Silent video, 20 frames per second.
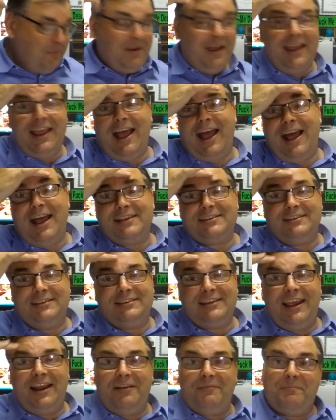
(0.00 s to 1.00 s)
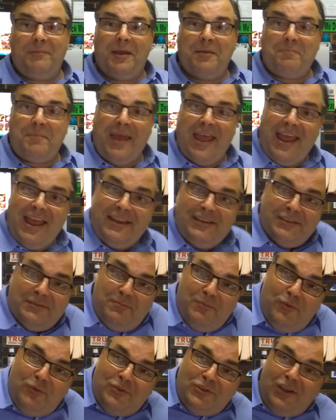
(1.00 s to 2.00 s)
my ass is out of my pants
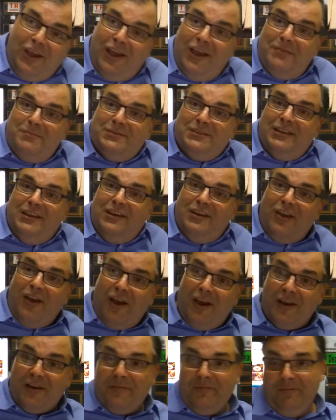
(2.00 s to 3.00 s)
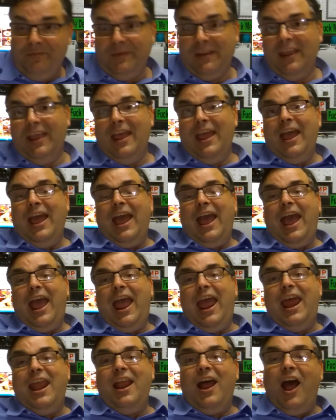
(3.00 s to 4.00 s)
more times than not.
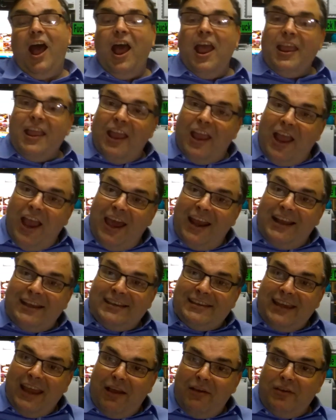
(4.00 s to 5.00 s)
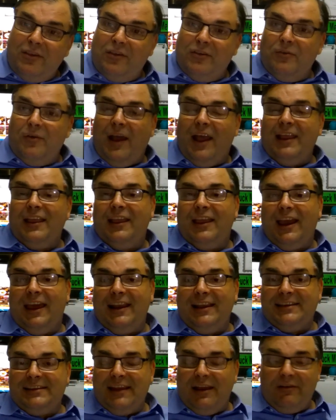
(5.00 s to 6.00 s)
And I gotta tell you, I
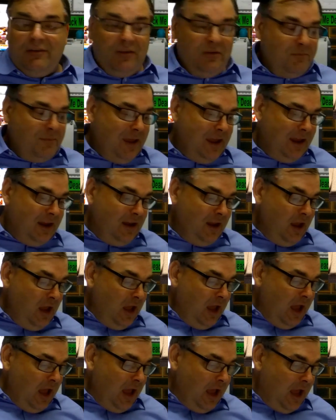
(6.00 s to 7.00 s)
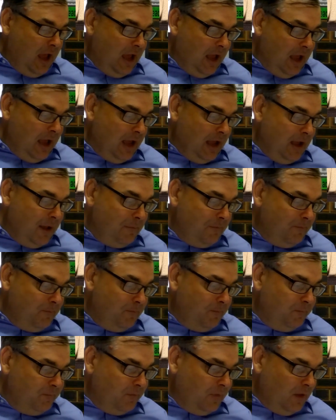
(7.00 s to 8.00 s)
gotta tell you, man, um,
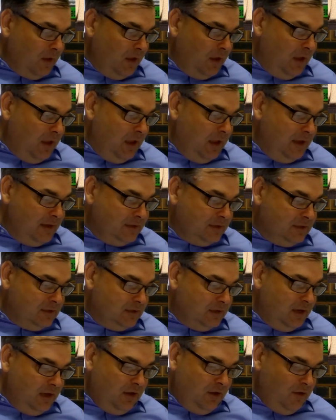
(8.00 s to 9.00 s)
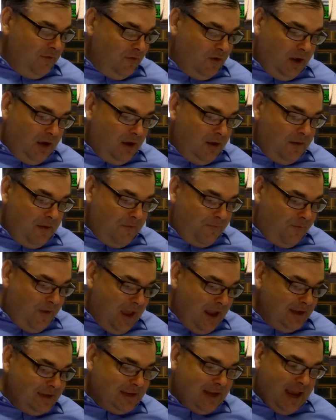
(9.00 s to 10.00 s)
it's you've got a
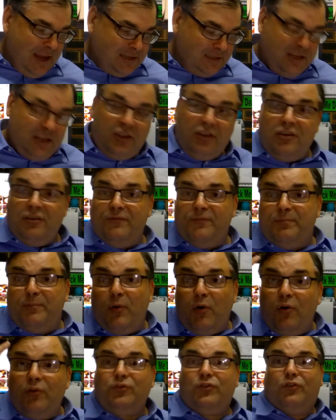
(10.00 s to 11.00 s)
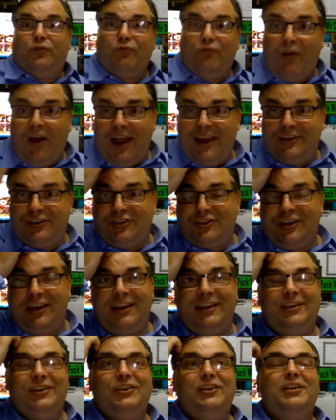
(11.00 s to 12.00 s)
fantastic. You bought the right
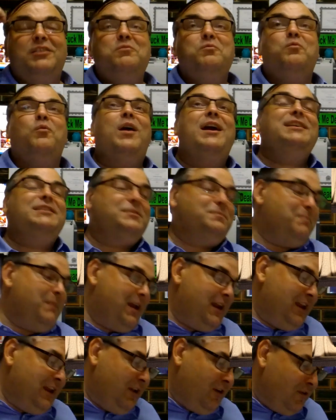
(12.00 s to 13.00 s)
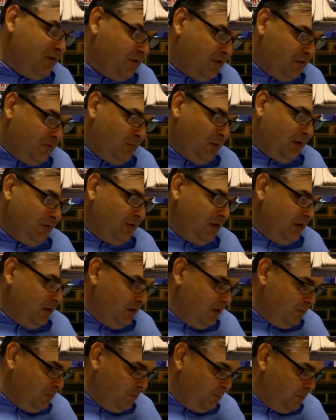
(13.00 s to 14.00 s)
shit. You didn't waste money on. Well, you
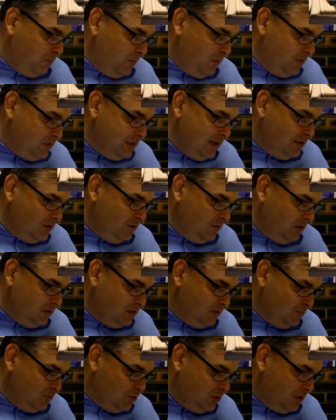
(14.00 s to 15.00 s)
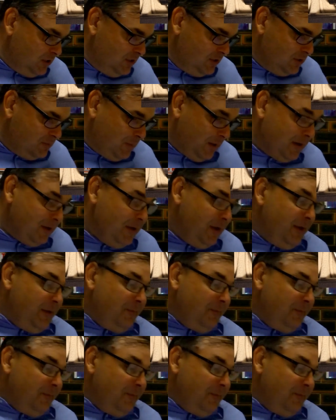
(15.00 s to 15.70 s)
you, you said you got some shitters, but